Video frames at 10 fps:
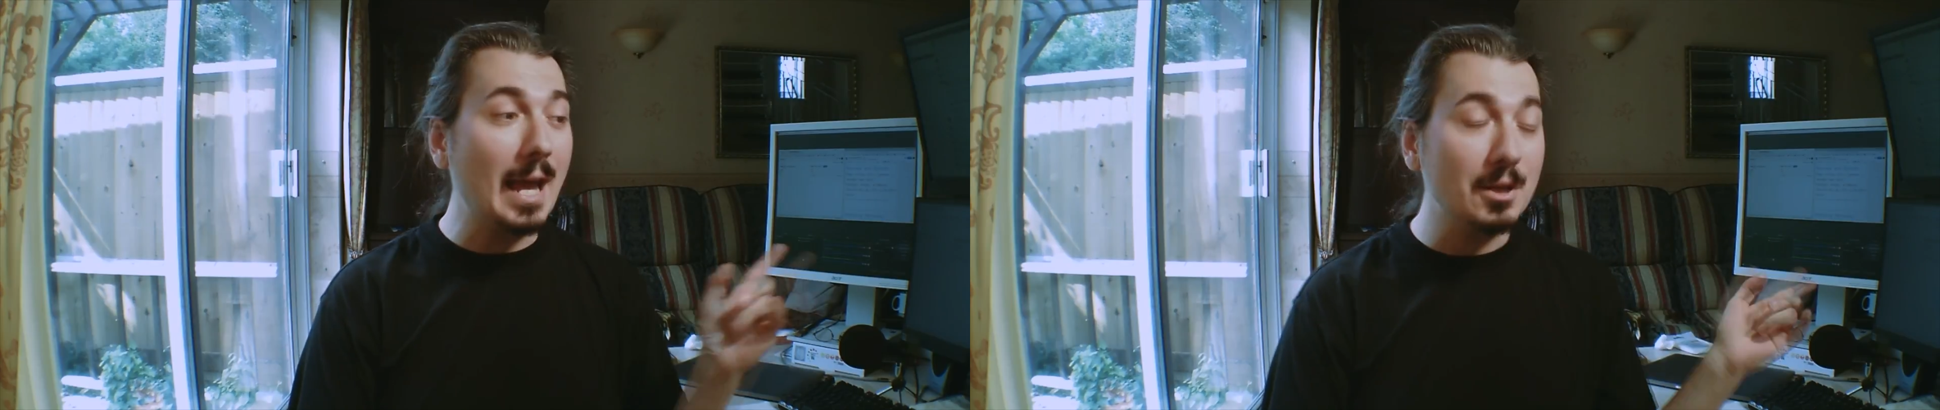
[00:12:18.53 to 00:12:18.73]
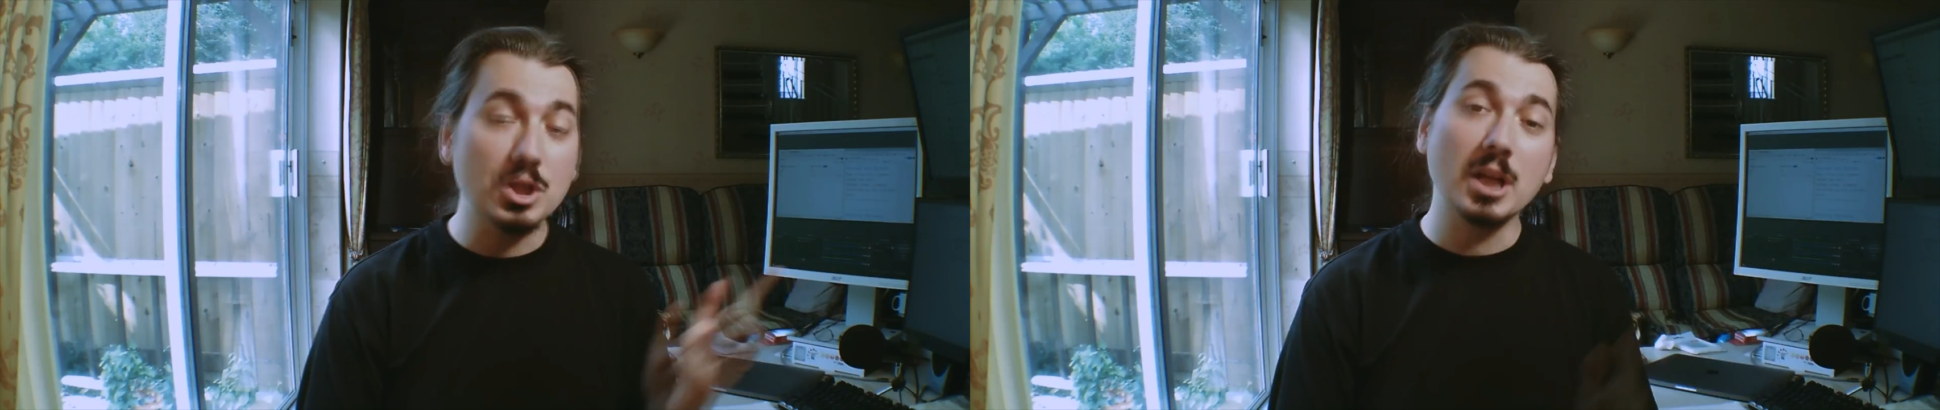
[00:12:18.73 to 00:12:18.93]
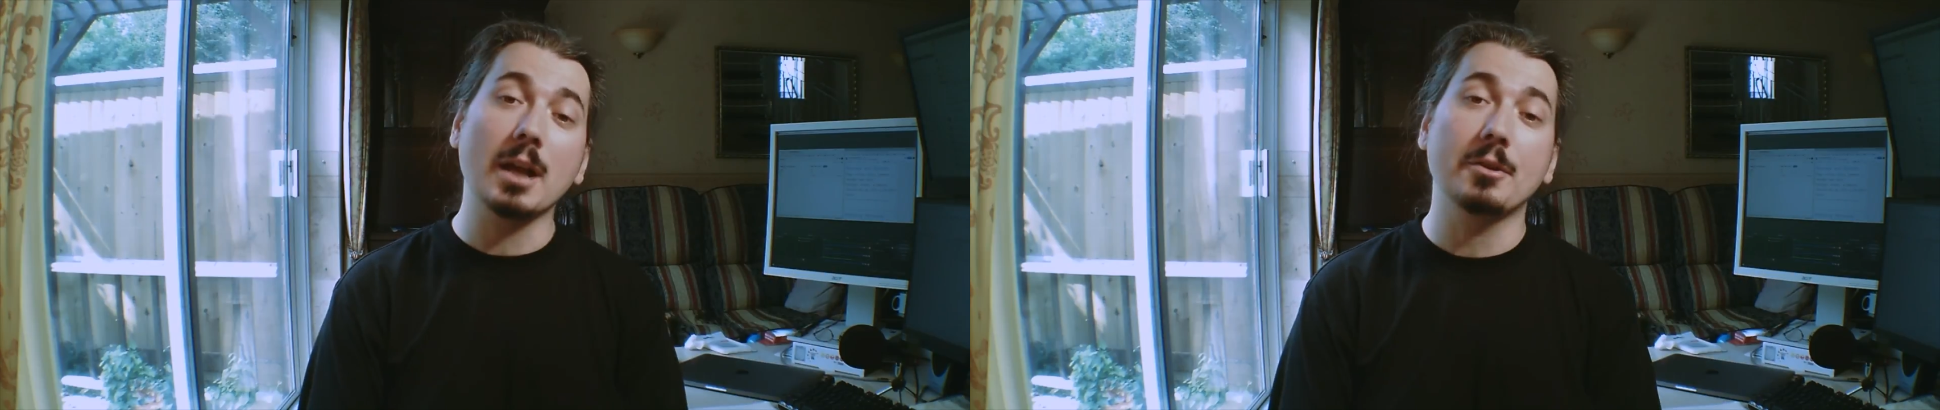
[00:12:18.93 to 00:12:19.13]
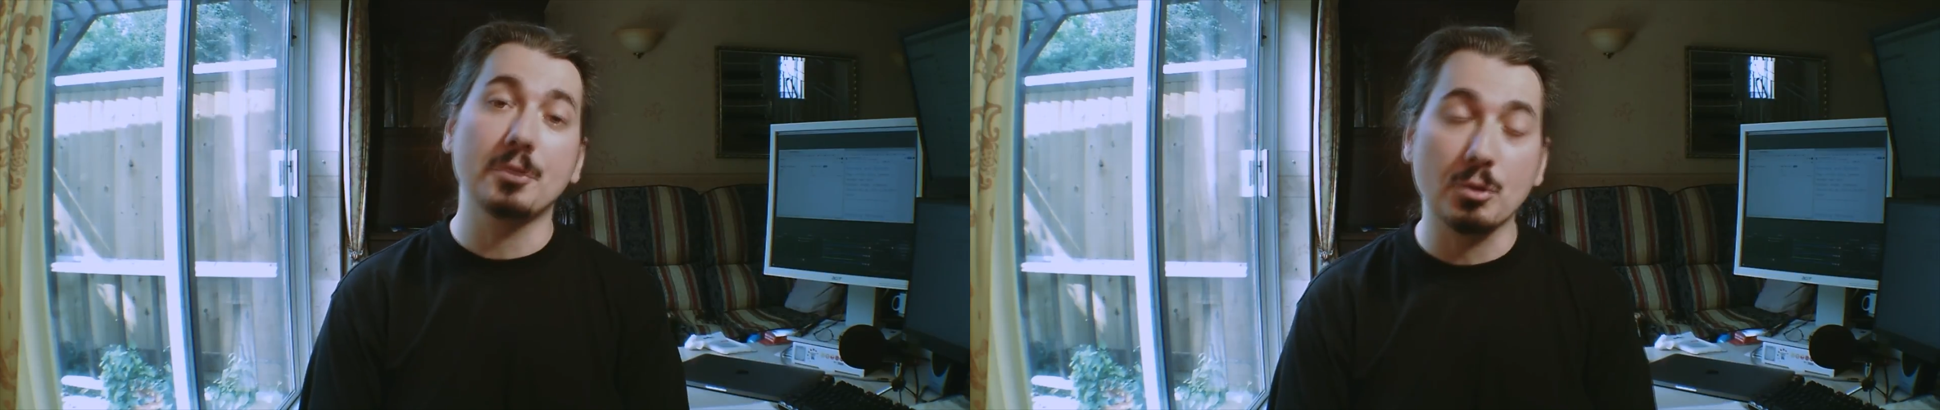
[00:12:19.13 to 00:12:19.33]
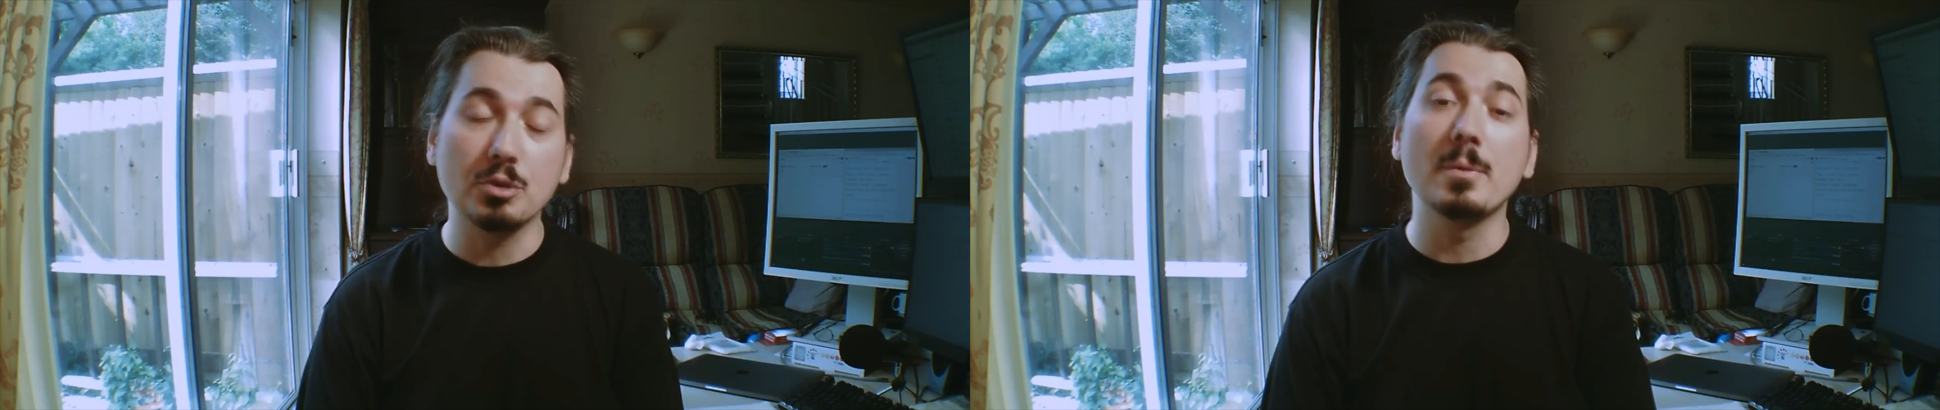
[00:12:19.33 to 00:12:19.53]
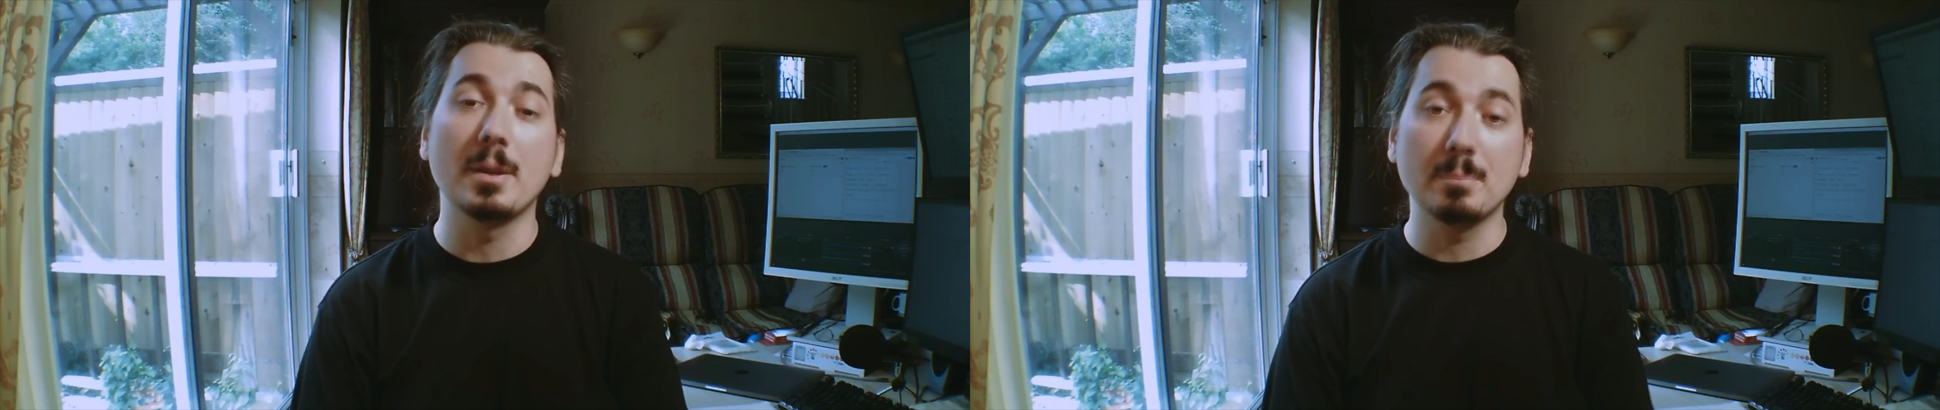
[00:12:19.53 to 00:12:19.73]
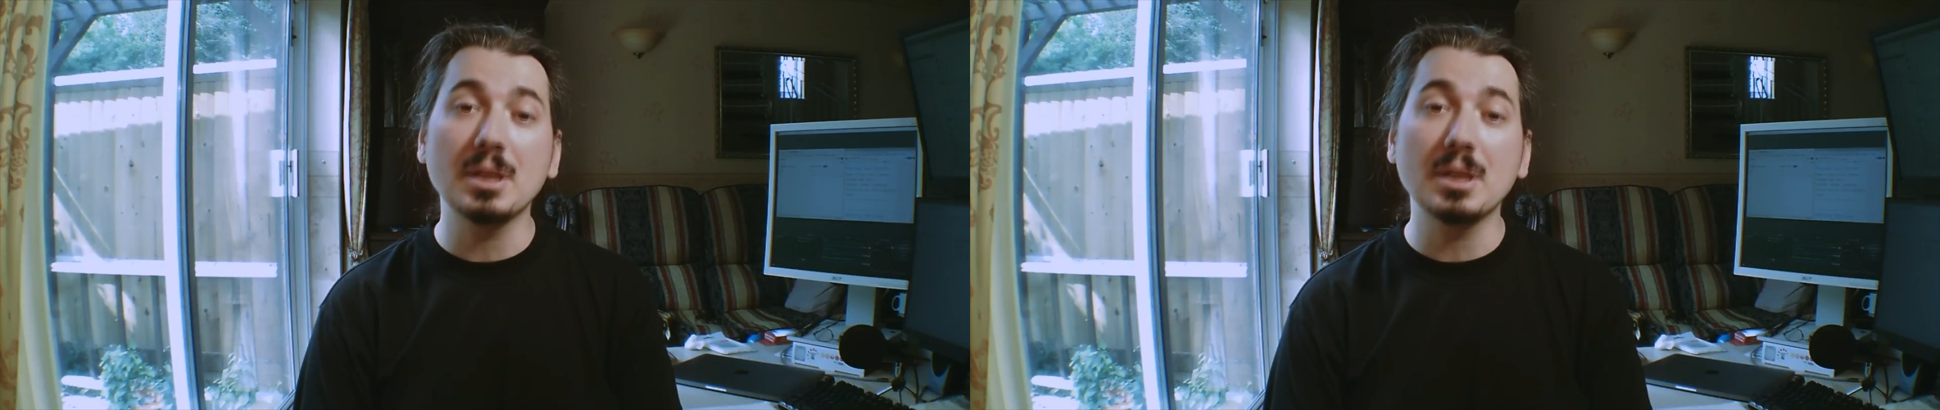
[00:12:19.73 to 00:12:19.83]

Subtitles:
and check out the document